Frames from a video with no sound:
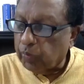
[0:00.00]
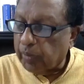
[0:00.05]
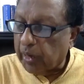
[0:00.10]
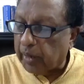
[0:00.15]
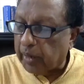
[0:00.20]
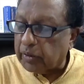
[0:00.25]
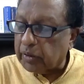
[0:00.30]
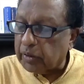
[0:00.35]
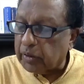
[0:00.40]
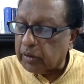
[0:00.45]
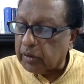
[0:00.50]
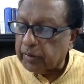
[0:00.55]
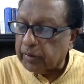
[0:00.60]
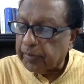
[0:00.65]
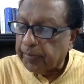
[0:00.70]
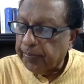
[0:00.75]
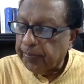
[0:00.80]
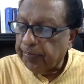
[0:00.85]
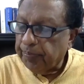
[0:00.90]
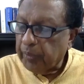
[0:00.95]
place.
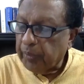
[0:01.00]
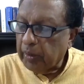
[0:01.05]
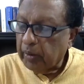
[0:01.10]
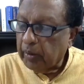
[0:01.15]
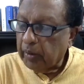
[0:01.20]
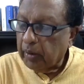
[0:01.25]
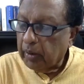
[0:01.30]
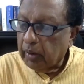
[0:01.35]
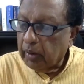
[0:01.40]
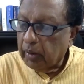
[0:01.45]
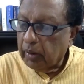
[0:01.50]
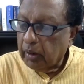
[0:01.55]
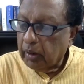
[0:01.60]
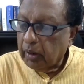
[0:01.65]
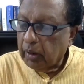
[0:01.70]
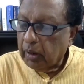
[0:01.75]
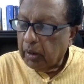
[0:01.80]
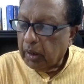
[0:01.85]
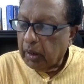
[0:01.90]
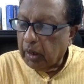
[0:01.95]

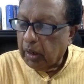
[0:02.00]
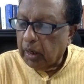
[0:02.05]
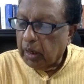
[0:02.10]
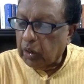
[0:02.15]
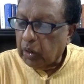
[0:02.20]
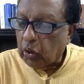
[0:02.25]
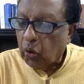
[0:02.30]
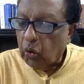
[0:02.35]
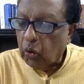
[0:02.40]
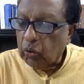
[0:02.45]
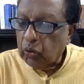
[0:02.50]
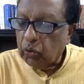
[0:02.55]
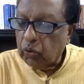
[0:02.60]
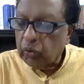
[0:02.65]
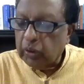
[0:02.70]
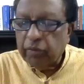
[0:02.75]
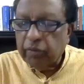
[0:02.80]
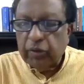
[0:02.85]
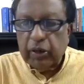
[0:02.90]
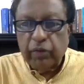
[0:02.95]
Uh, although
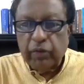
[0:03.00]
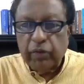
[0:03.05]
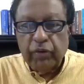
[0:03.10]
they were